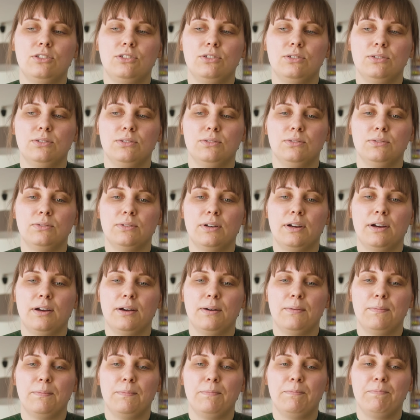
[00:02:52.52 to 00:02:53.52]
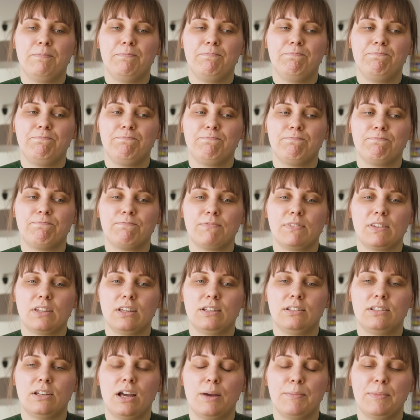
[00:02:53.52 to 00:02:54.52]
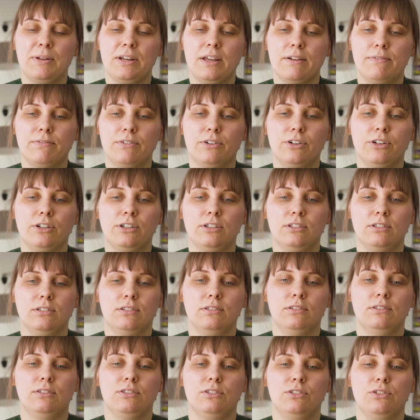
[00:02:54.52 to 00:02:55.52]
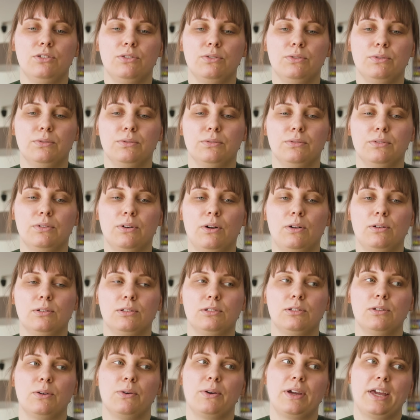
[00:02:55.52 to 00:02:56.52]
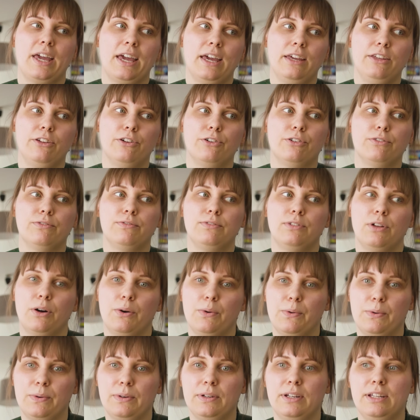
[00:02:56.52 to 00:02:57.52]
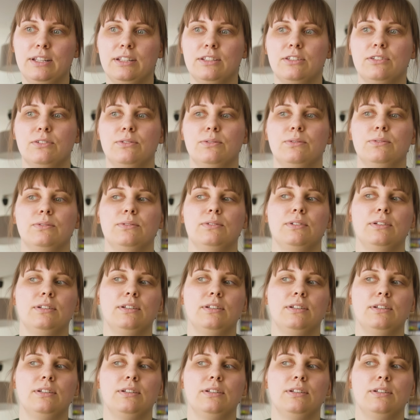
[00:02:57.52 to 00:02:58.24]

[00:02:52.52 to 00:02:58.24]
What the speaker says: and effort to also get your flow into